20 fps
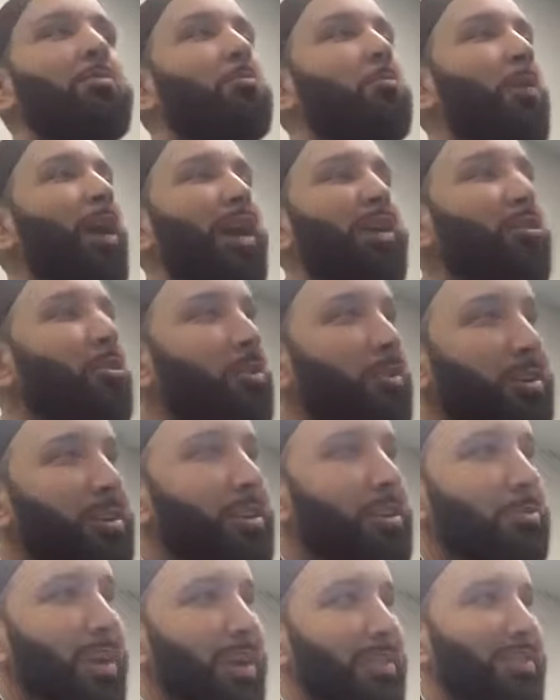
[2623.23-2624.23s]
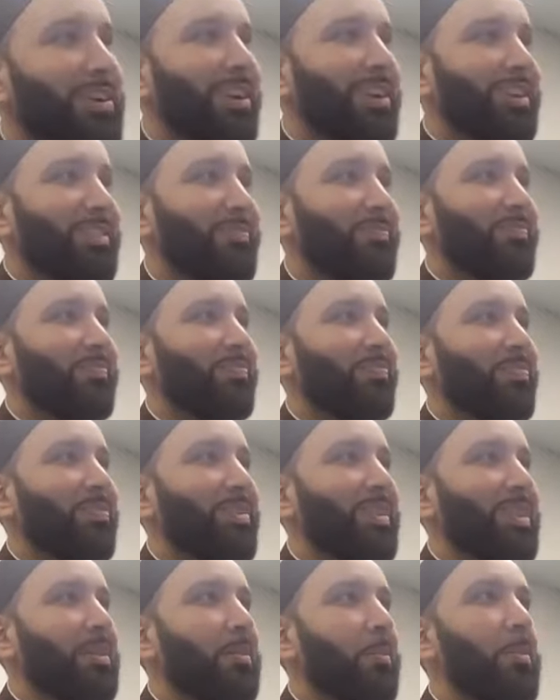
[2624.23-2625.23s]
Why are you going to the graveyard?
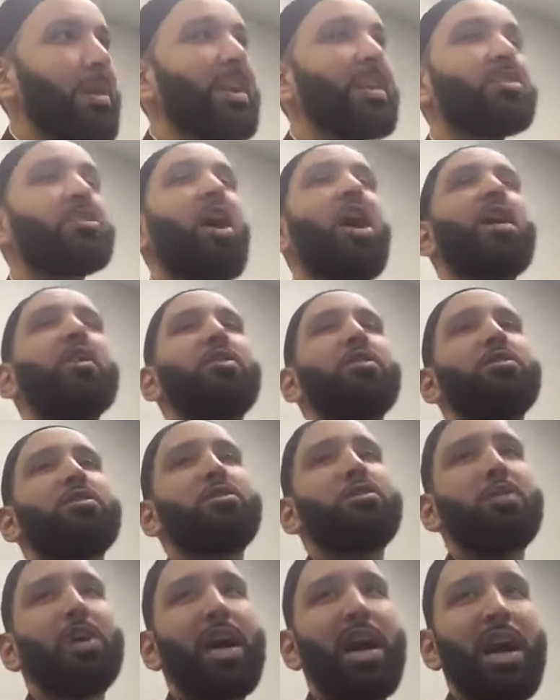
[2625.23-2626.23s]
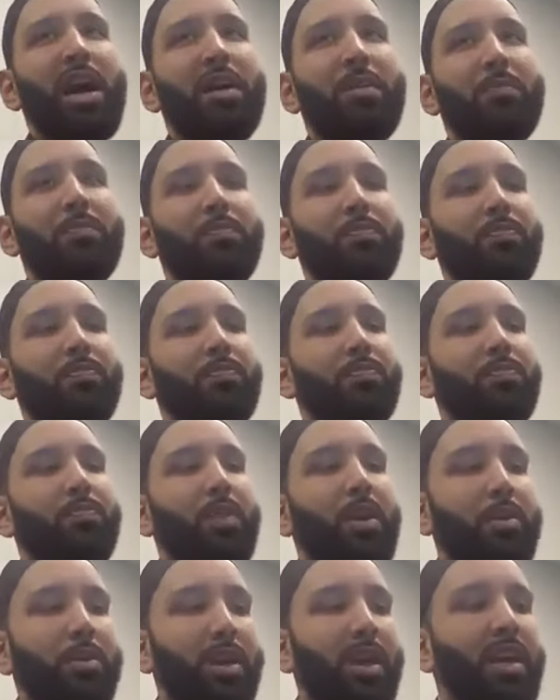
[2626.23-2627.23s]
But he taught her the dua.
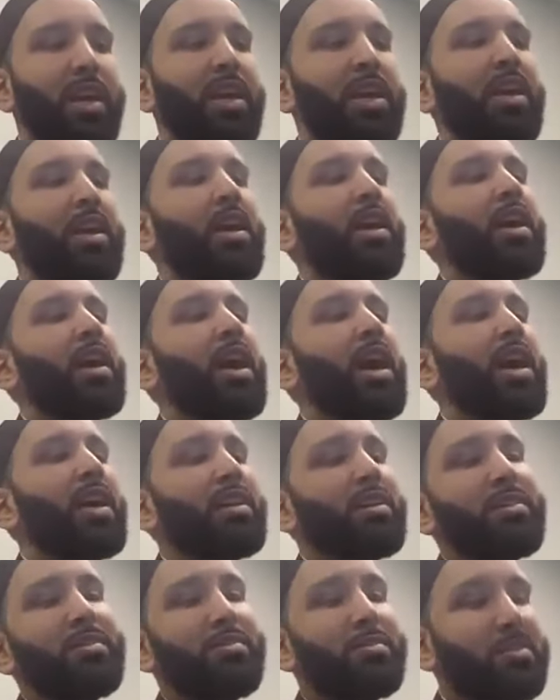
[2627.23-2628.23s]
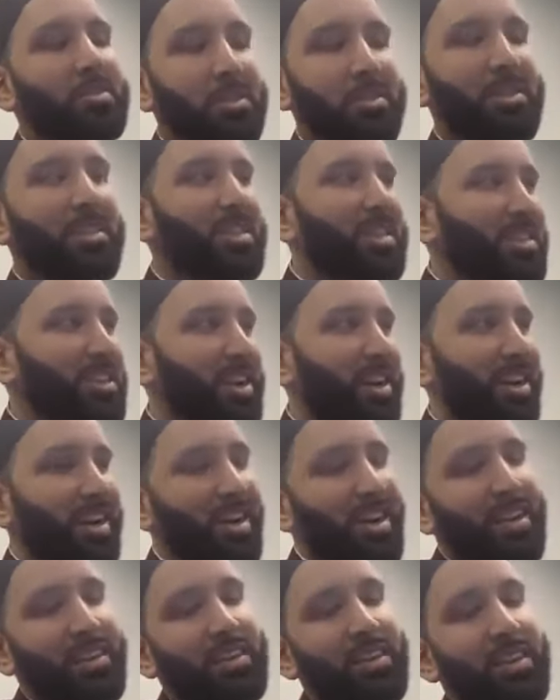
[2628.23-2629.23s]
Okay? And so this is a,
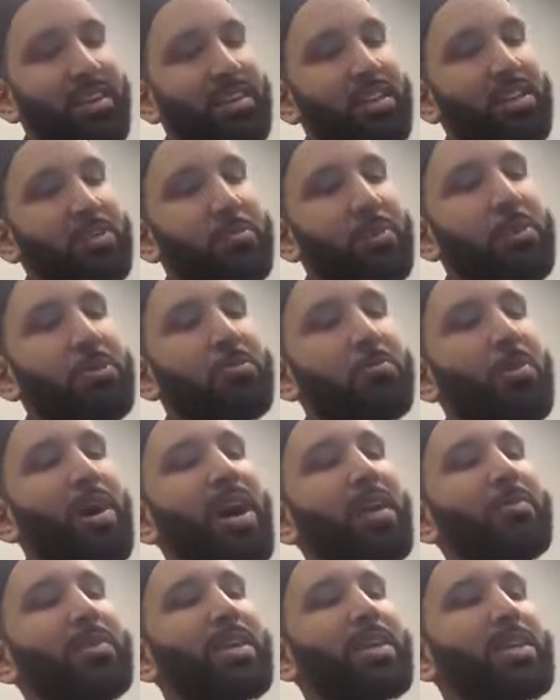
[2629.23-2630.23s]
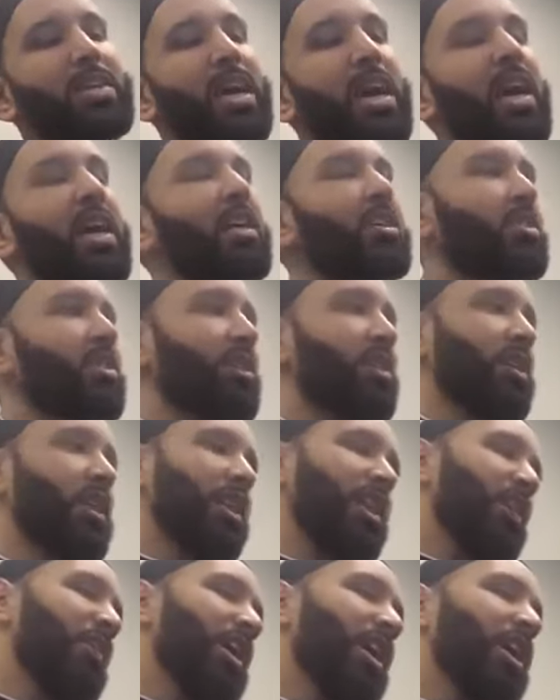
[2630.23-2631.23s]
a, a dispute. Why? Because Aisha,
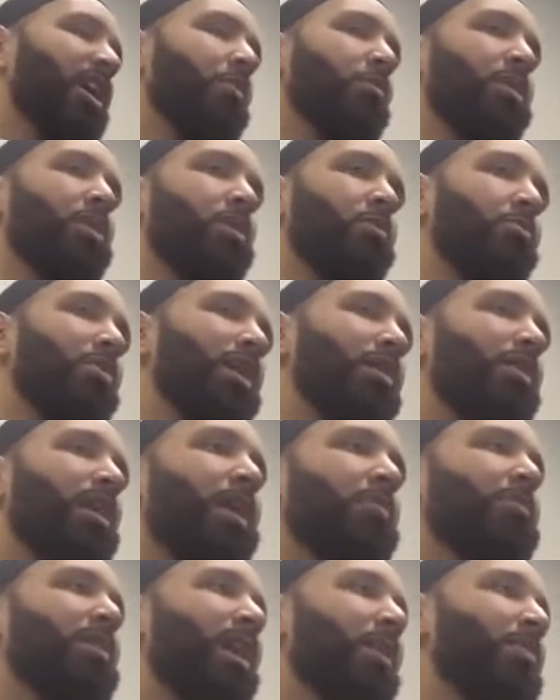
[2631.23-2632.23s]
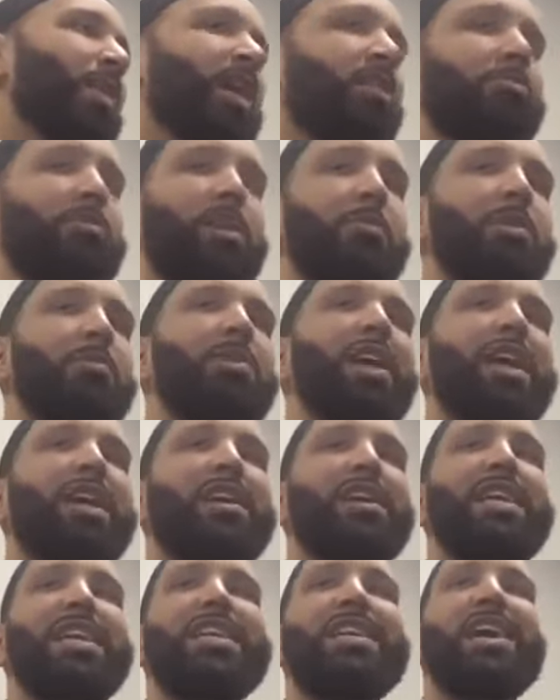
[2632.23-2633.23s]
anha, when her brother Abdurrahman ibn Abi
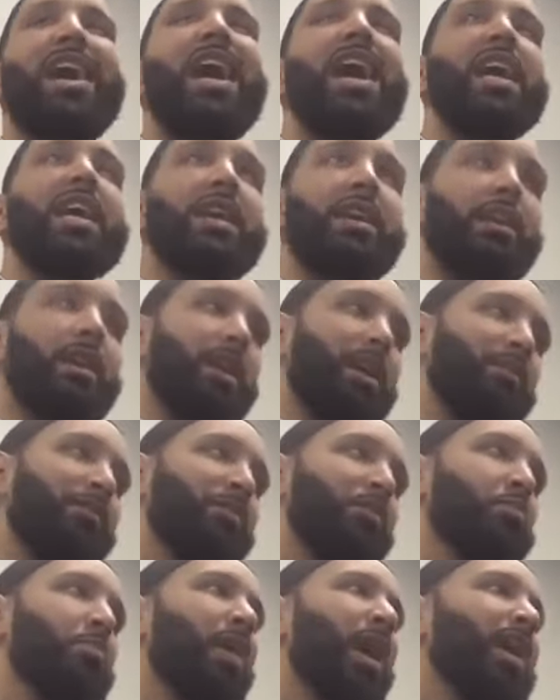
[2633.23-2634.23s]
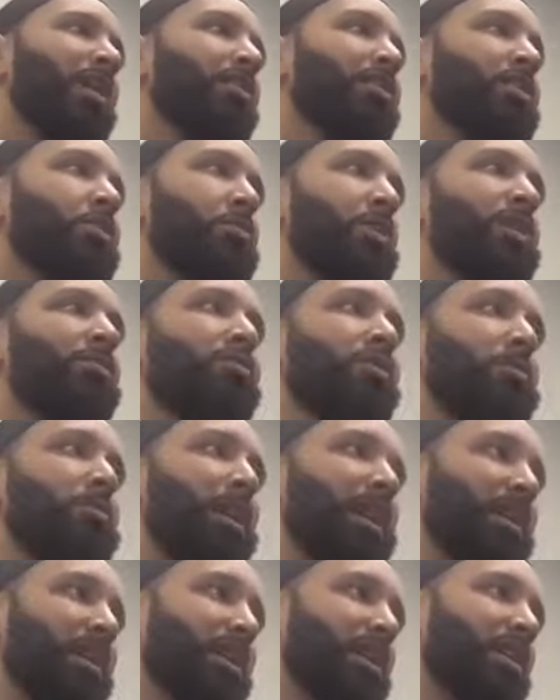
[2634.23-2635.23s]
Bakr, he died a few miles away from
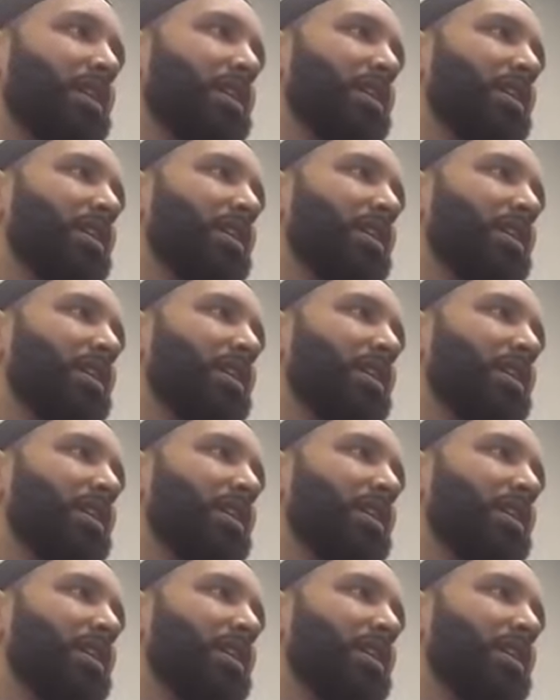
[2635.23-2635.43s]
Mecca.